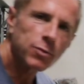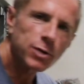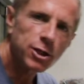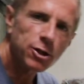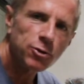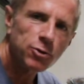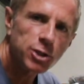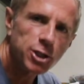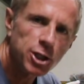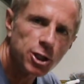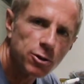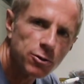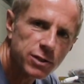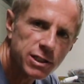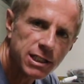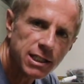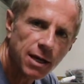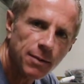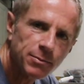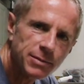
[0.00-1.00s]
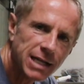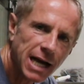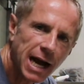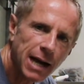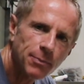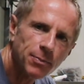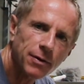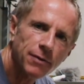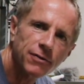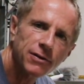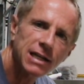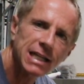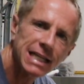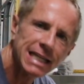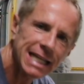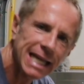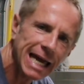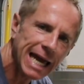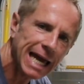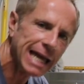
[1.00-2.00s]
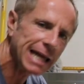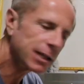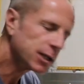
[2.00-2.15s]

you use some type of clay